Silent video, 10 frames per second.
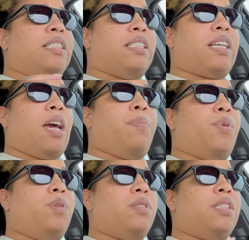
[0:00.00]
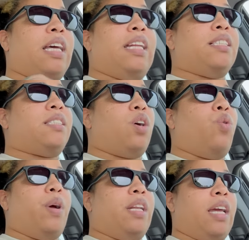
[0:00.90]
disciples. It is so
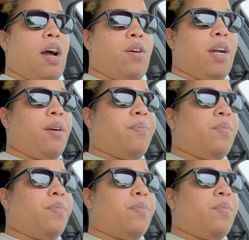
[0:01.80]
windy out here.